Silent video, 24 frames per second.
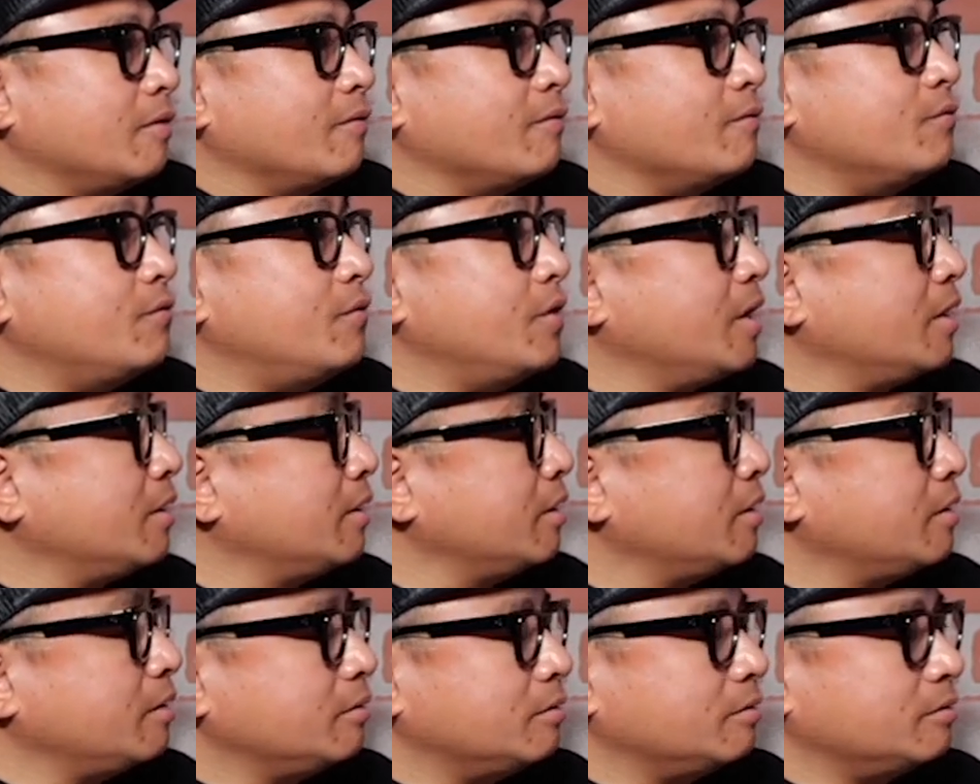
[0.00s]

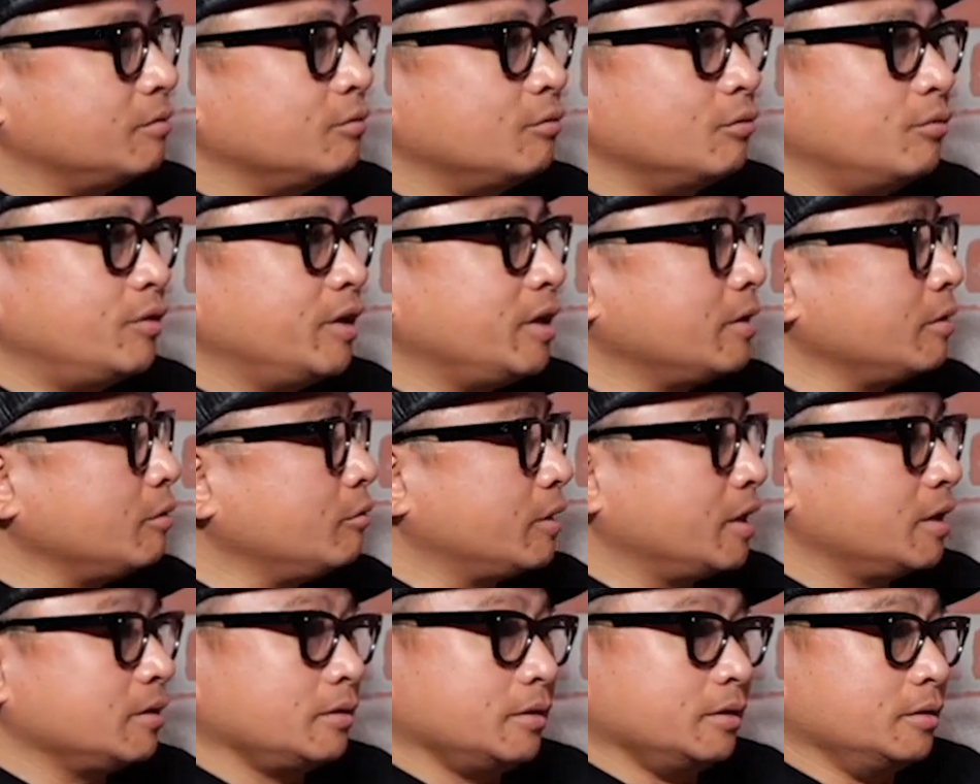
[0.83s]
Very, very
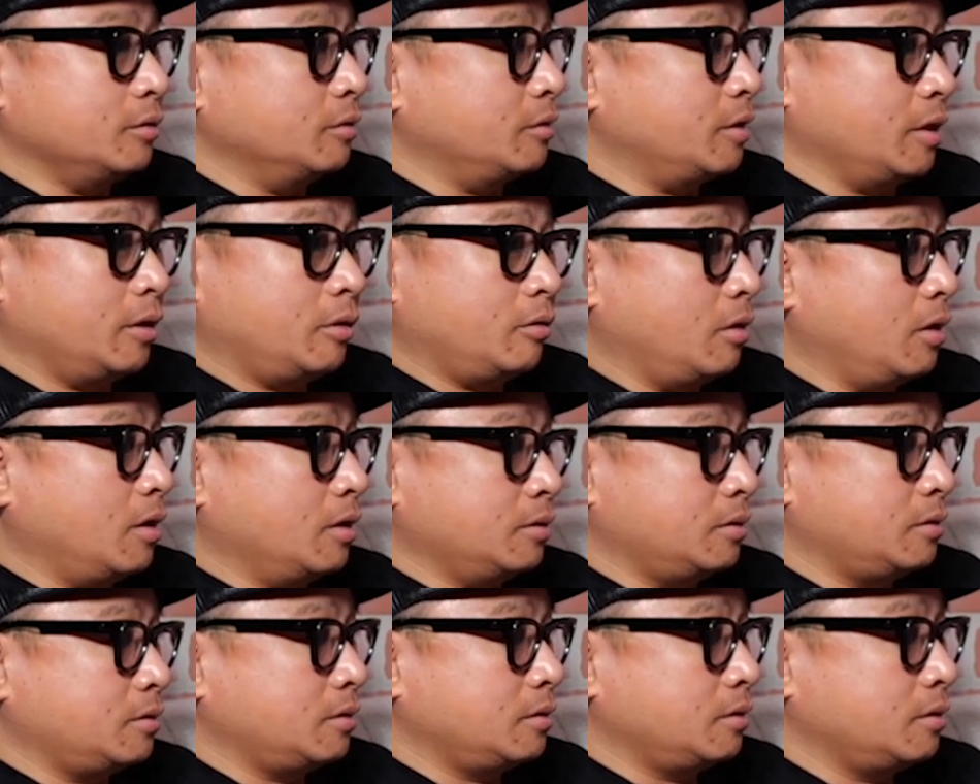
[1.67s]
rarely do they
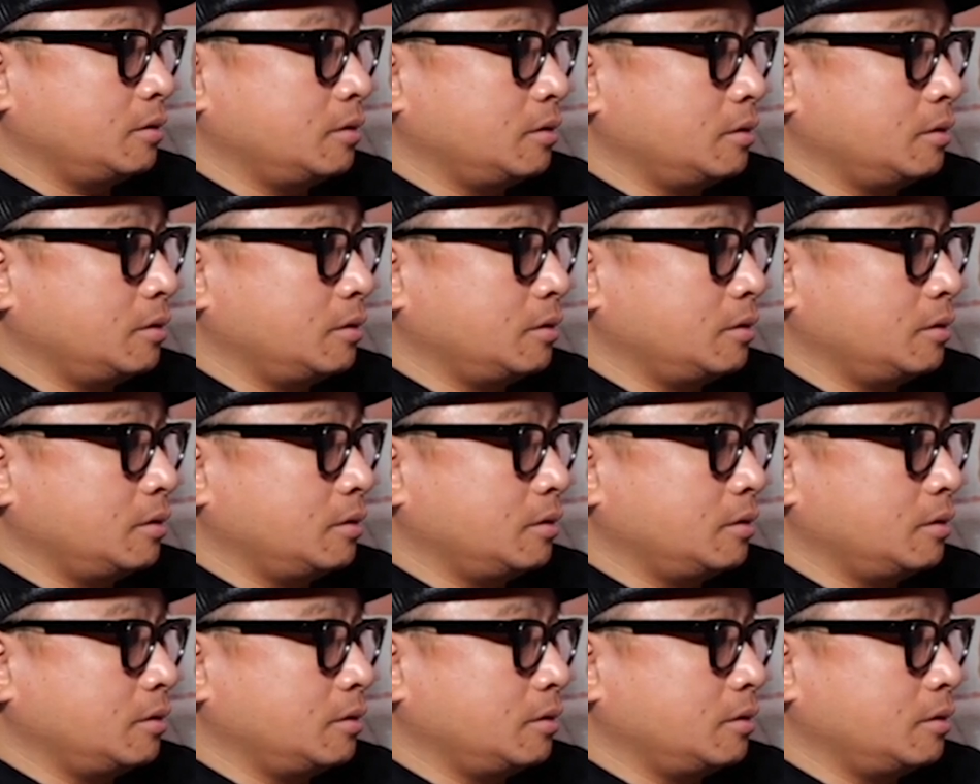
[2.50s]
cross.